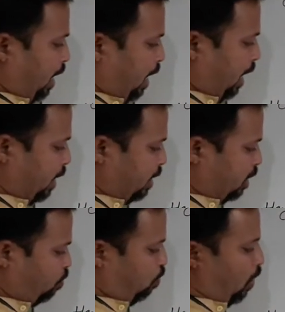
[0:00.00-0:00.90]
at
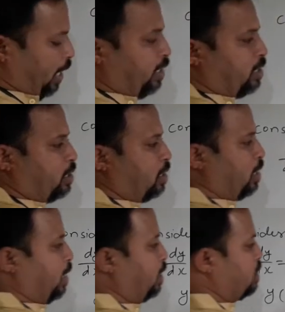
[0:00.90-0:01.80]
this point,
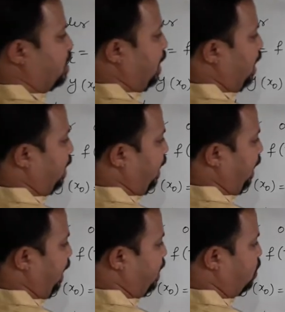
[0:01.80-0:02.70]
that is at
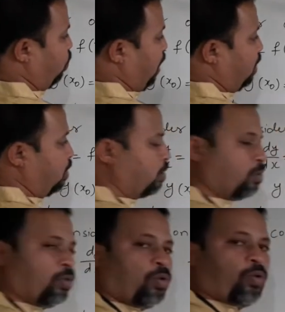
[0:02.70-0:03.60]
x1,
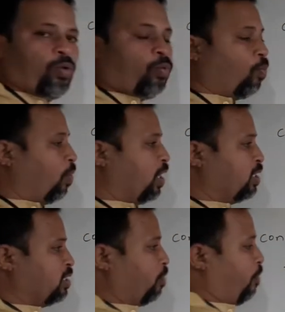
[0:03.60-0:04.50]
what
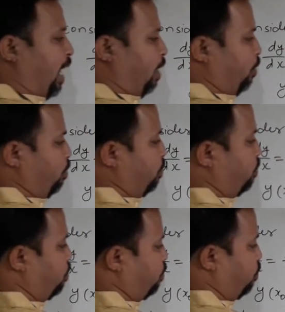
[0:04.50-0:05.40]
is the value?
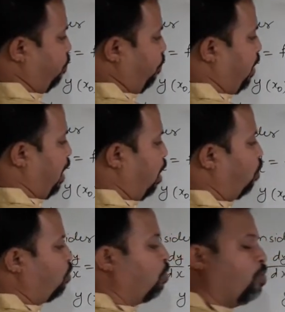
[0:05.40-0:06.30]
We
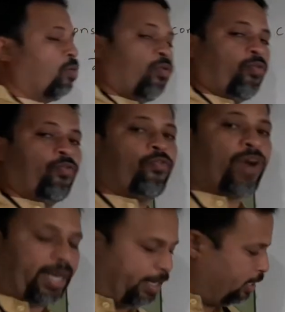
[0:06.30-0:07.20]
have to
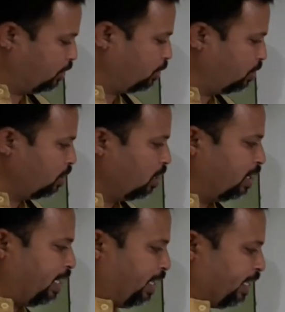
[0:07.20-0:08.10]
find it.
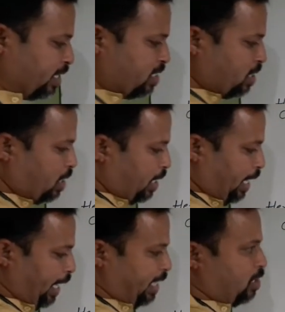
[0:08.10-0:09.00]
That is
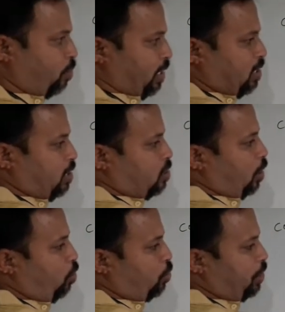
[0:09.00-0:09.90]
x1, the
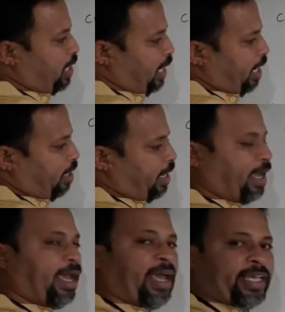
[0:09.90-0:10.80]
solution
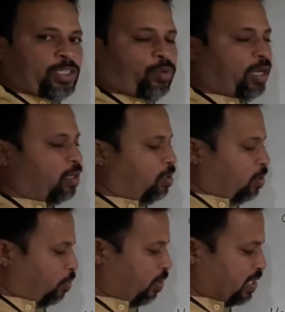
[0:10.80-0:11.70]
at x1,
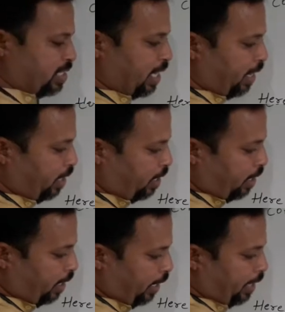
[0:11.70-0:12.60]
we will say
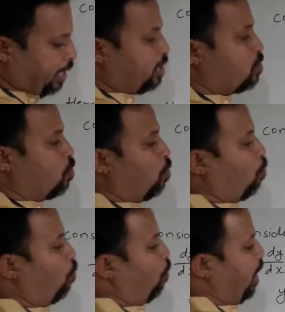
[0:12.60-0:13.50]
it is
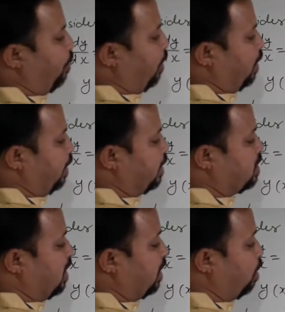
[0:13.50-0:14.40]
y1. It is
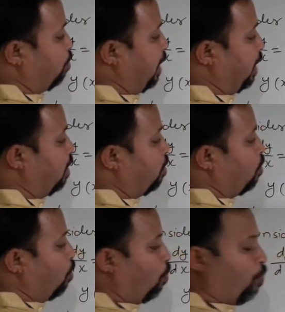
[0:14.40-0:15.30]
nothing but an
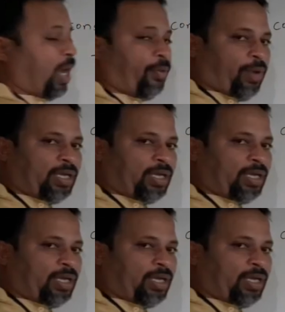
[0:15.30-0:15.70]
y1.